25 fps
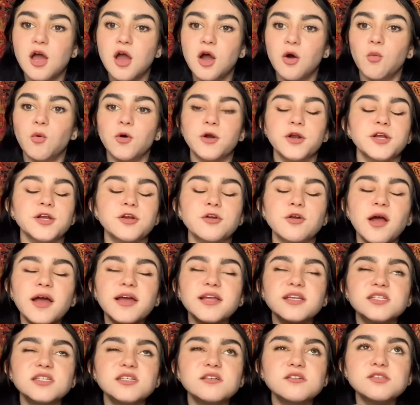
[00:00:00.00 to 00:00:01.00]
What are your
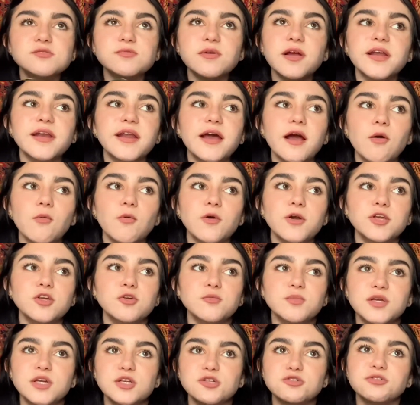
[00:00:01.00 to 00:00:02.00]
ideas right now? What are you
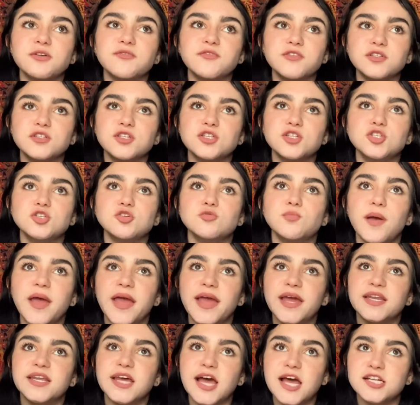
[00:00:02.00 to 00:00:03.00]
being driven to do? Pay
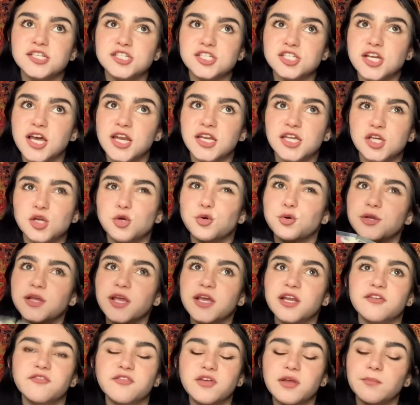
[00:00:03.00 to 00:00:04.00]
attention to any
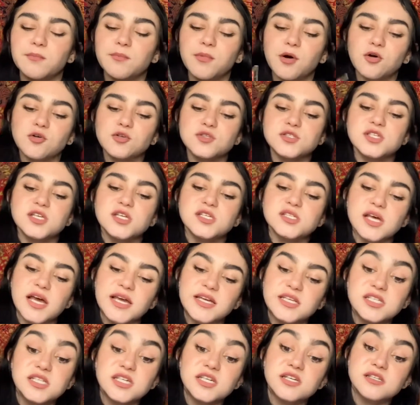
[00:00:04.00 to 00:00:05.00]
creative impulses,
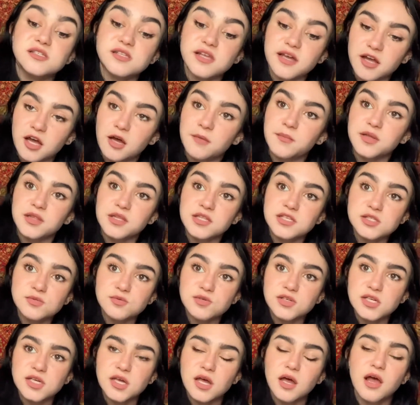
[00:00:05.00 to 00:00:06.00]
ideas that come in this
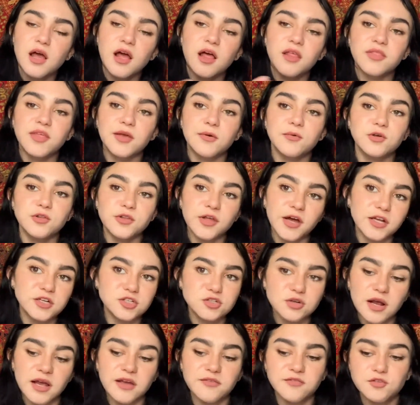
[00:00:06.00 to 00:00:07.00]
week. They will not
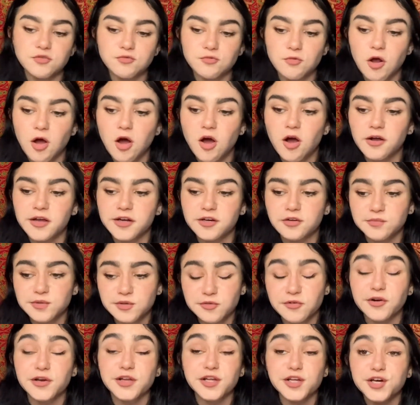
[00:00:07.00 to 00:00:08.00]
drive you wrong. It'll be
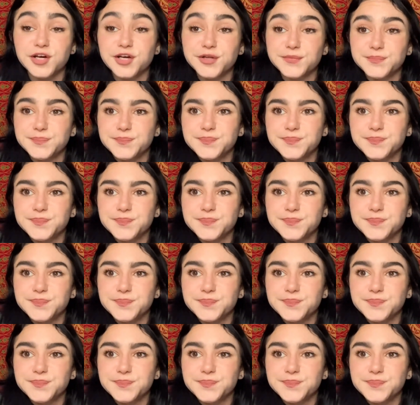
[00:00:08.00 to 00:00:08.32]
very good.